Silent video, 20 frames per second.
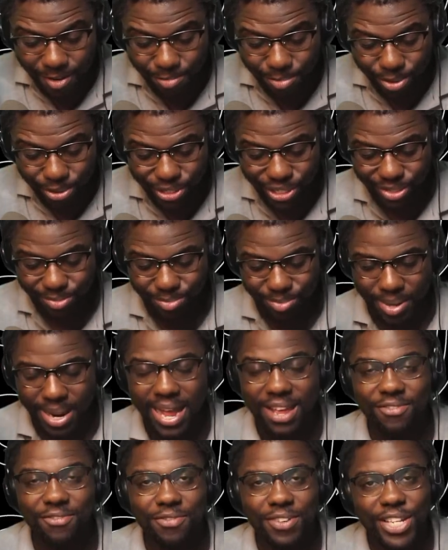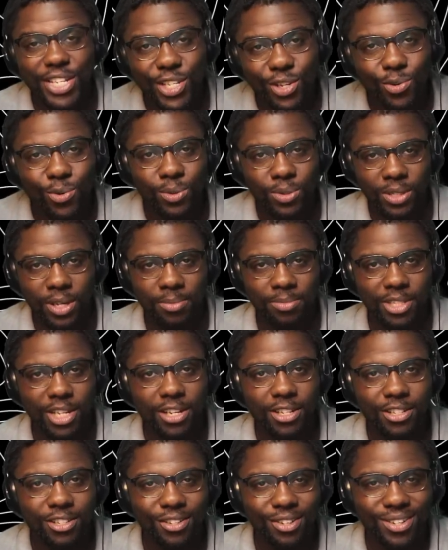pushing my videos. I'm
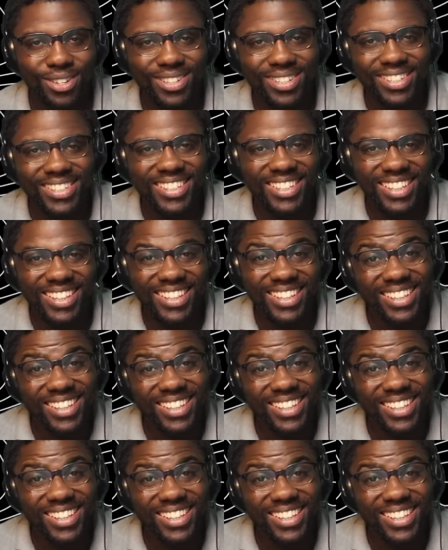telling you,